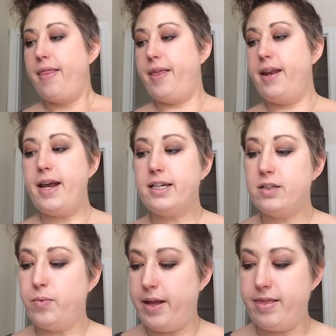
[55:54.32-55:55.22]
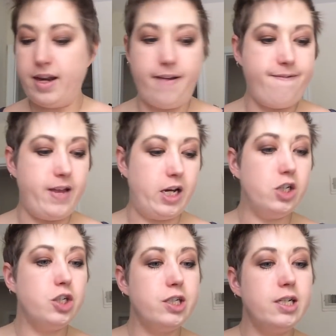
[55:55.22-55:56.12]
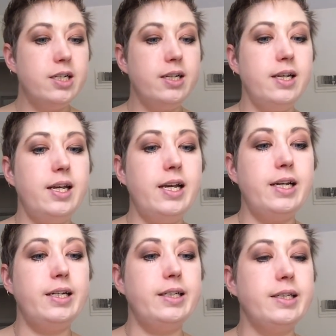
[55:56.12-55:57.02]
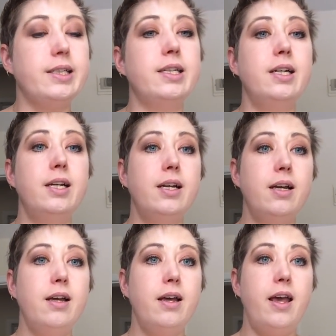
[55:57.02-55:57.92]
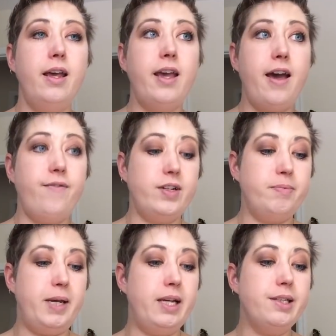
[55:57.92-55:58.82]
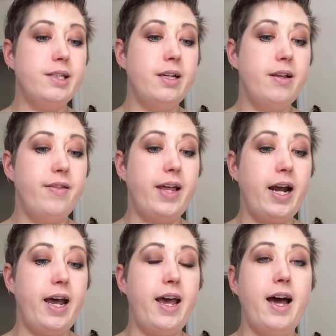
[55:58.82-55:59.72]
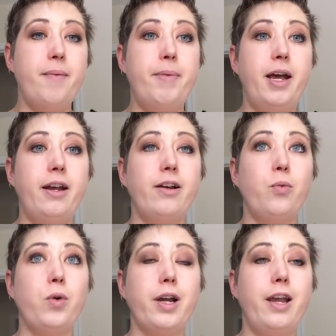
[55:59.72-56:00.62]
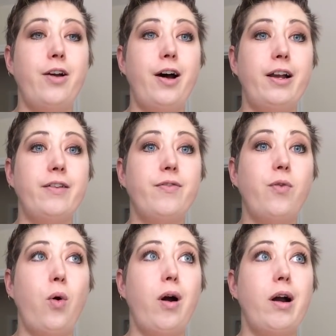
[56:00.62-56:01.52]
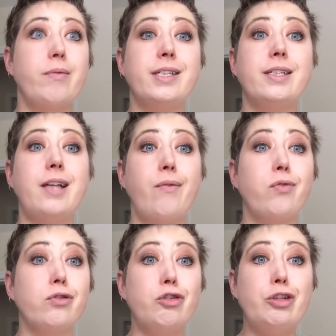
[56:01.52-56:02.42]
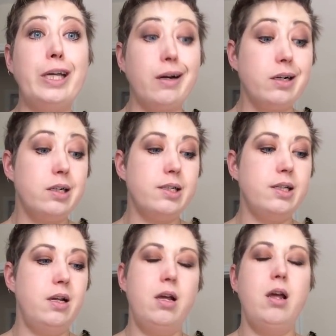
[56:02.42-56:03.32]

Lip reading: The next one that I finished is a canvas piece that I had been working on for several years.